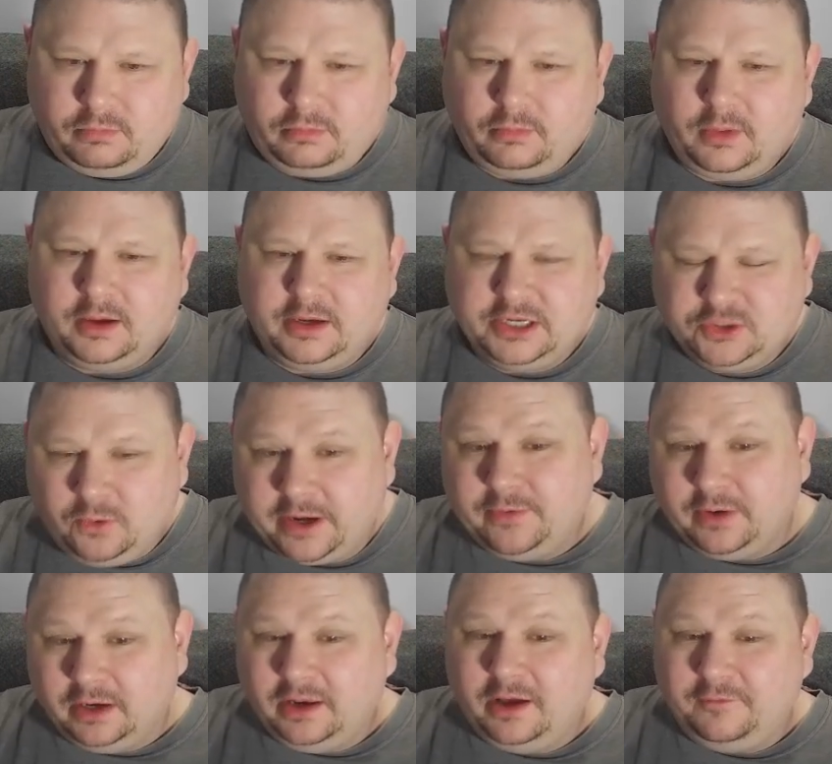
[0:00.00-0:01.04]
Because what he would
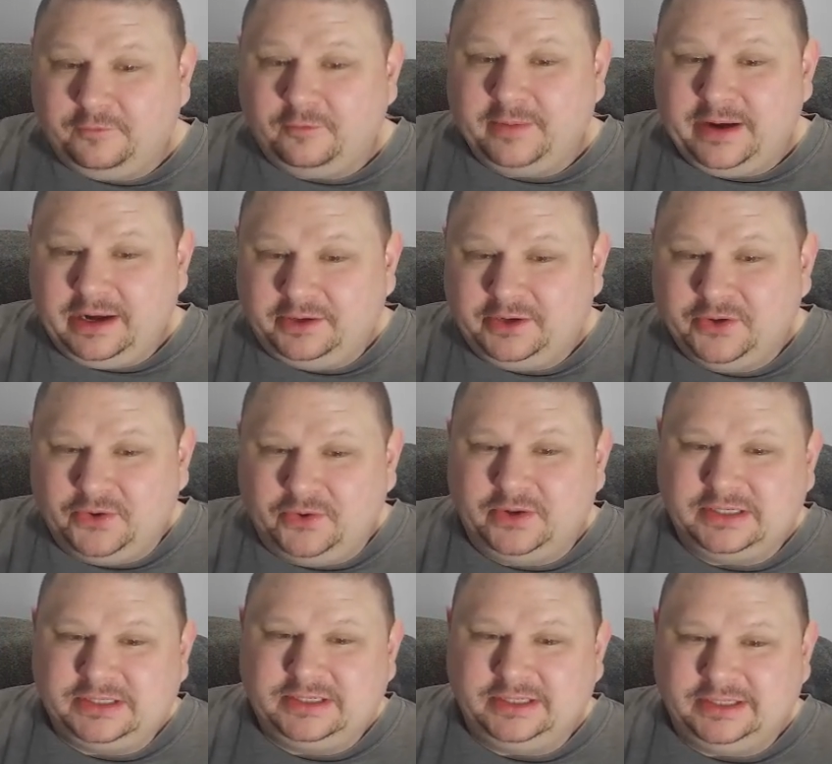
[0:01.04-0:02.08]
love for me to do
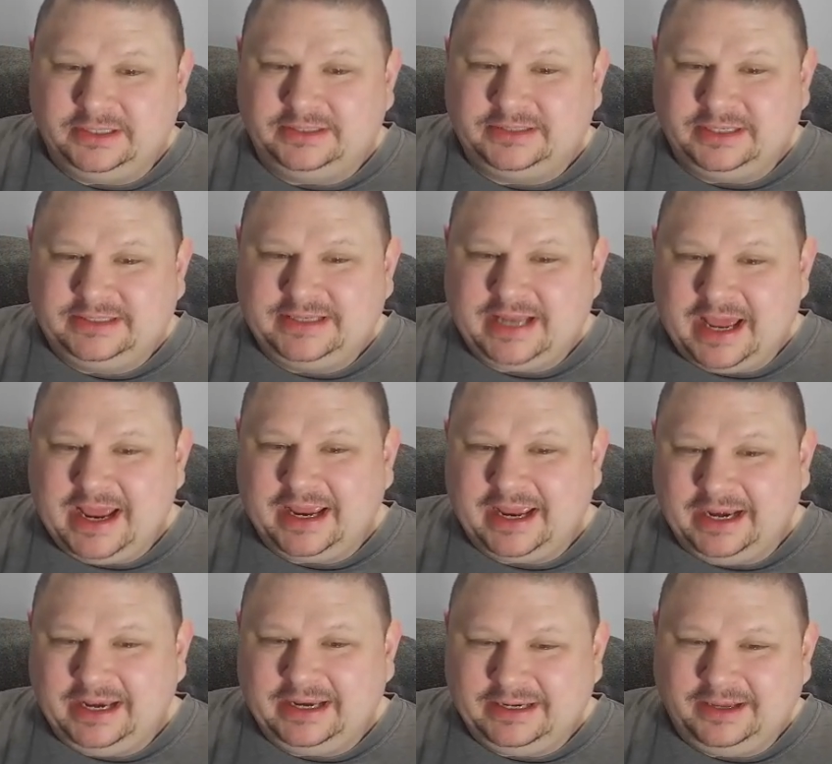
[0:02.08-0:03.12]
is to take and
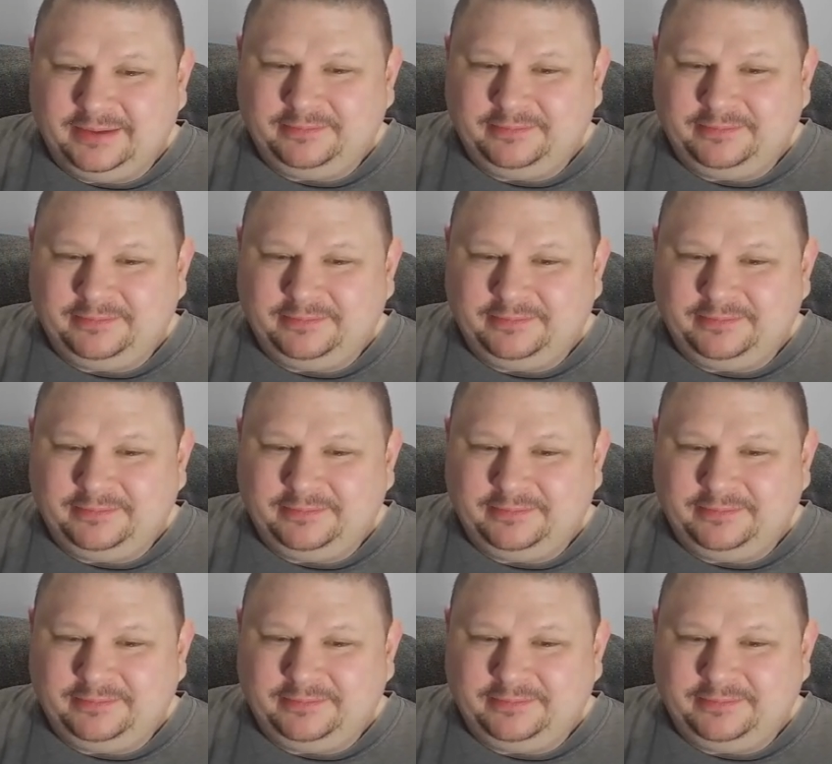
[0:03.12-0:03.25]
end up,